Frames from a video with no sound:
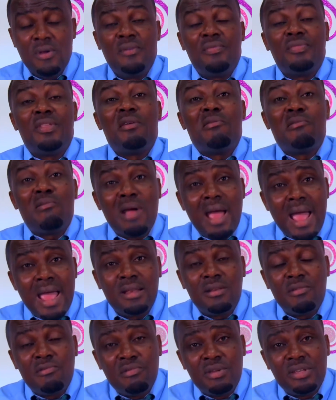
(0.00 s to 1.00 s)
The right
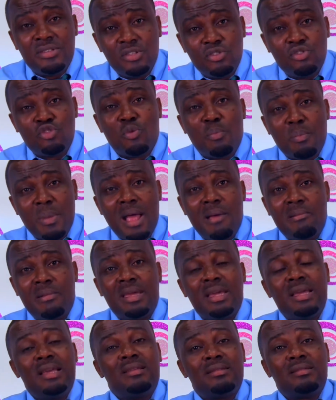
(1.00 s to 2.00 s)
reason to marry
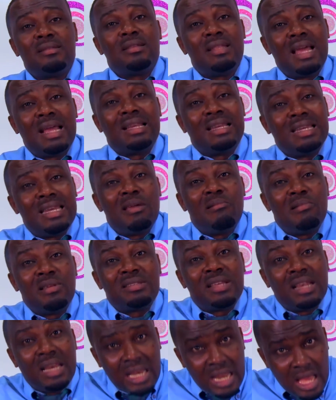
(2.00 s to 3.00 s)
is that there
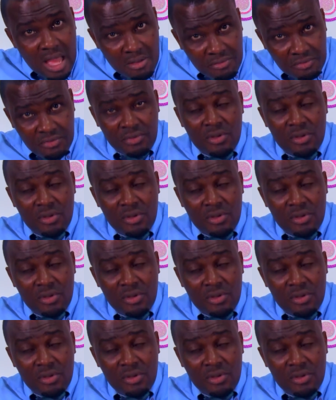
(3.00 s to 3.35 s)
is love.